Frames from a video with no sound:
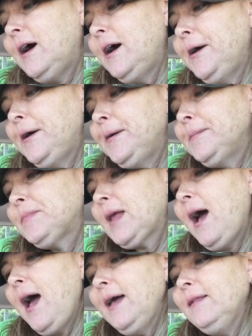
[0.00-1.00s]
um,
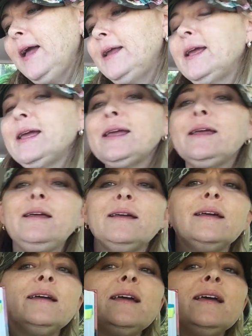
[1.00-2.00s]
highlighting
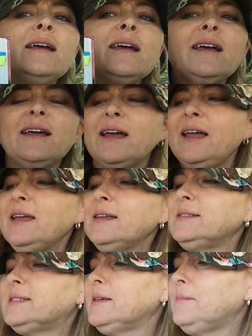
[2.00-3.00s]

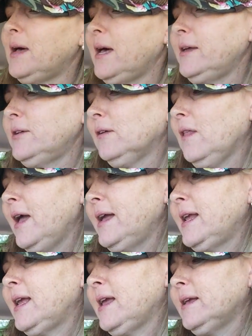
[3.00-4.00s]
and some
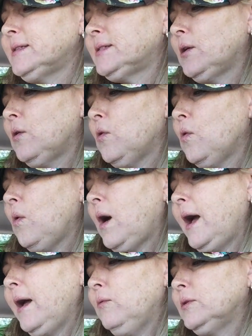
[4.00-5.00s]
underlining, so
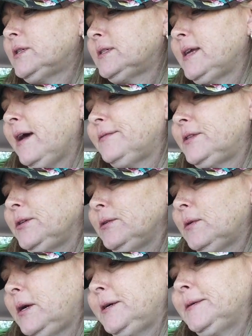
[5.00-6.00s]
I will just have
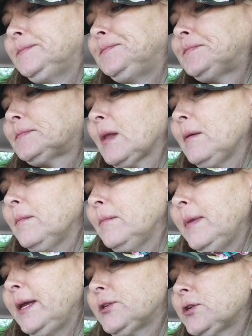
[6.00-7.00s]
to um,
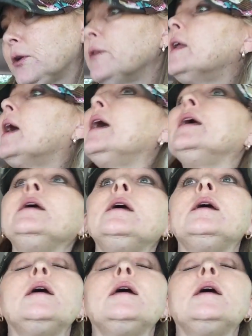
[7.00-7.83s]
make sure that I